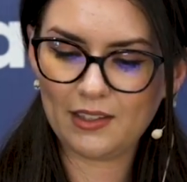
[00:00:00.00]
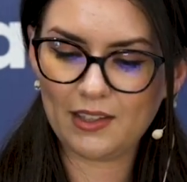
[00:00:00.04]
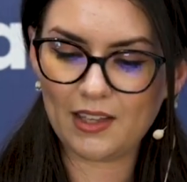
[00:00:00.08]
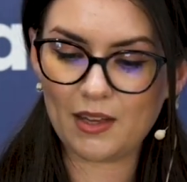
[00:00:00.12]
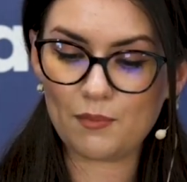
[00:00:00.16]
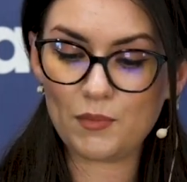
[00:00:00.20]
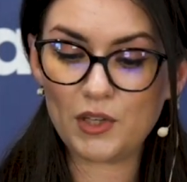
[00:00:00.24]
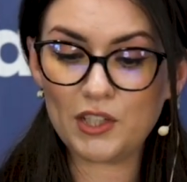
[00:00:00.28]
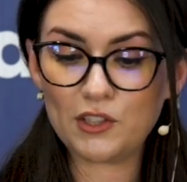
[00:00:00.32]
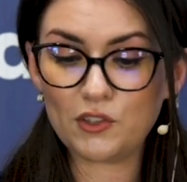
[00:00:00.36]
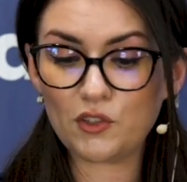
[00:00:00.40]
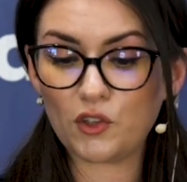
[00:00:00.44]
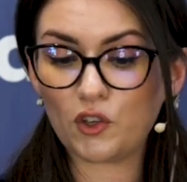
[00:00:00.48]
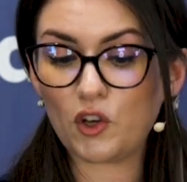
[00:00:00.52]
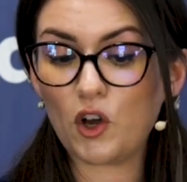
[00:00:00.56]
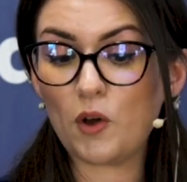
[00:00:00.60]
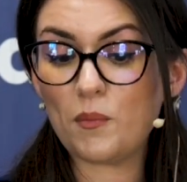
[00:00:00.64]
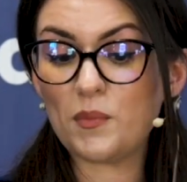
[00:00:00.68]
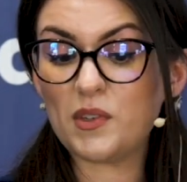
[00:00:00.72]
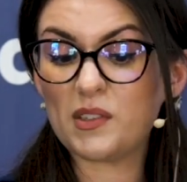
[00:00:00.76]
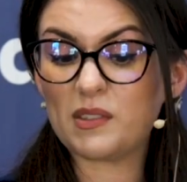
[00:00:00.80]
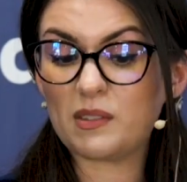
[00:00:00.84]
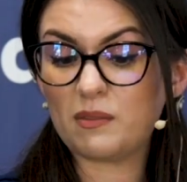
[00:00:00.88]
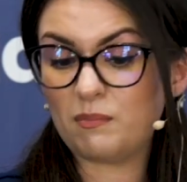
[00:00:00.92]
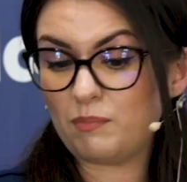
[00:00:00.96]
And
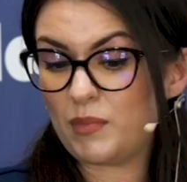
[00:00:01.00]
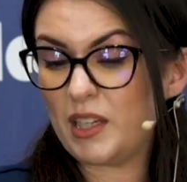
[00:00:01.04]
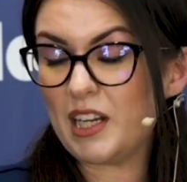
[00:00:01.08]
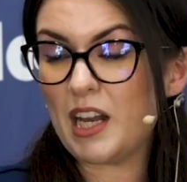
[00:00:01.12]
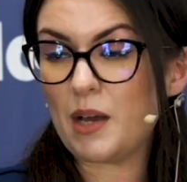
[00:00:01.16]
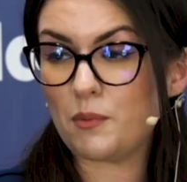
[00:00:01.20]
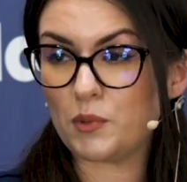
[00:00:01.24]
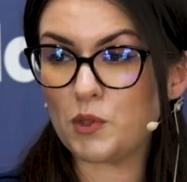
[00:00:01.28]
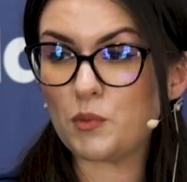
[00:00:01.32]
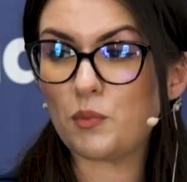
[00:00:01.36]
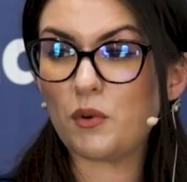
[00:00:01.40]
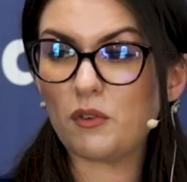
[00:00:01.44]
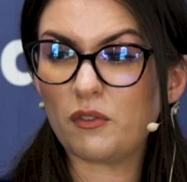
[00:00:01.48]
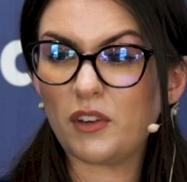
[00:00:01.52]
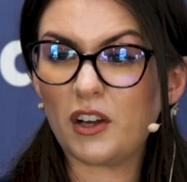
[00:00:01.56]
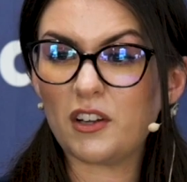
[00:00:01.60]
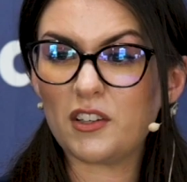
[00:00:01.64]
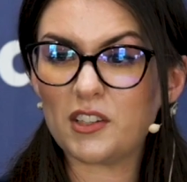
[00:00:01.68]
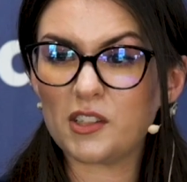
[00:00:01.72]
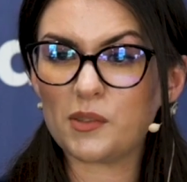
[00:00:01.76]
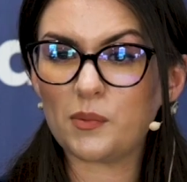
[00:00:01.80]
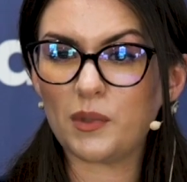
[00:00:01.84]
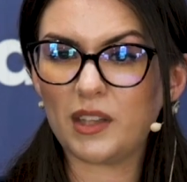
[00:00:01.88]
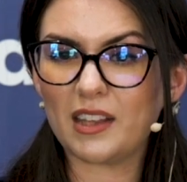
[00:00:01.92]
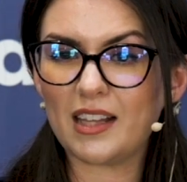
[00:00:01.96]
monday.com has been able to
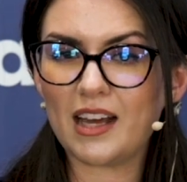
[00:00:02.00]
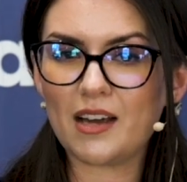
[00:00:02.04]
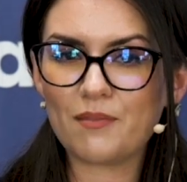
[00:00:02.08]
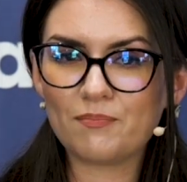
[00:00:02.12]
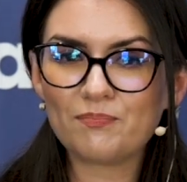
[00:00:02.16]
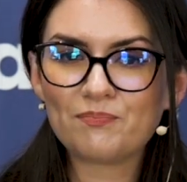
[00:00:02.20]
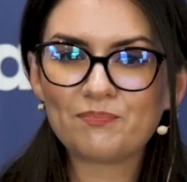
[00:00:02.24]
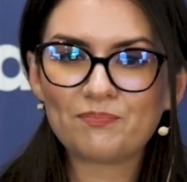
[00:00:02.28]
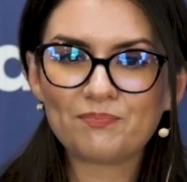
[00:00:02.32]
provide us with that.